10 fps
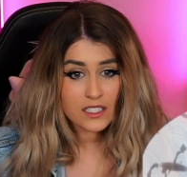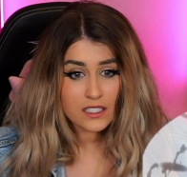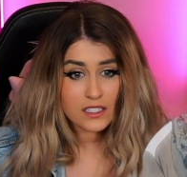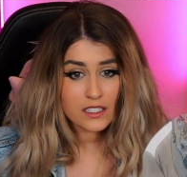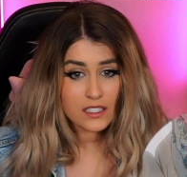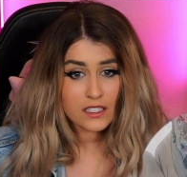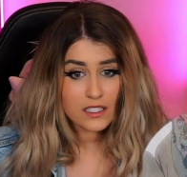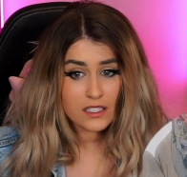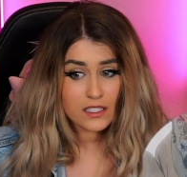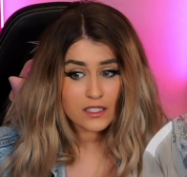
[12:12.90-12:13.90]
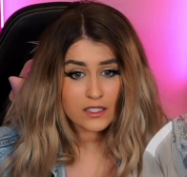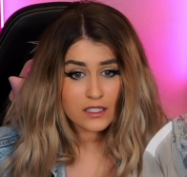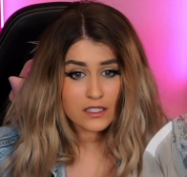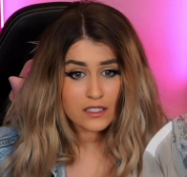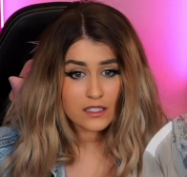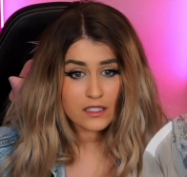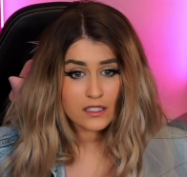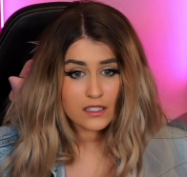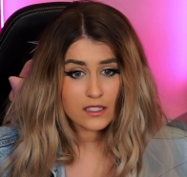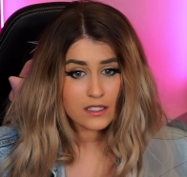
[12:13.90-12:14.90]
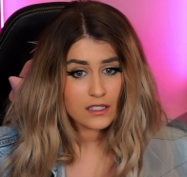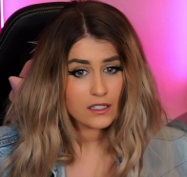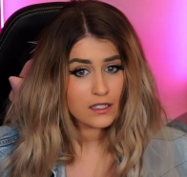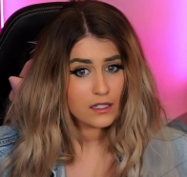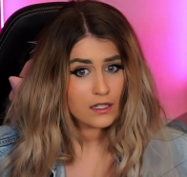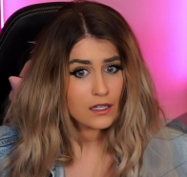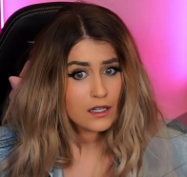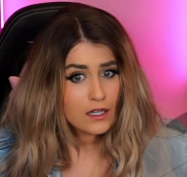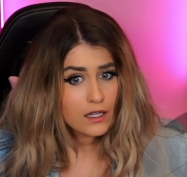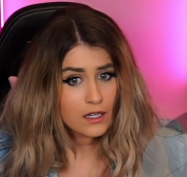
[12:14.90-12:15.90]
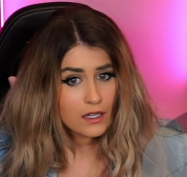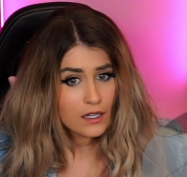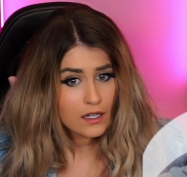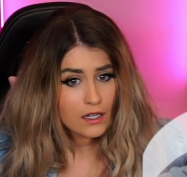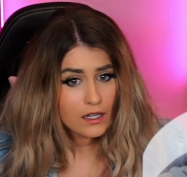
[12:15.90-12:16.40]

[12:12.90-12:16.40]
(no one is talking)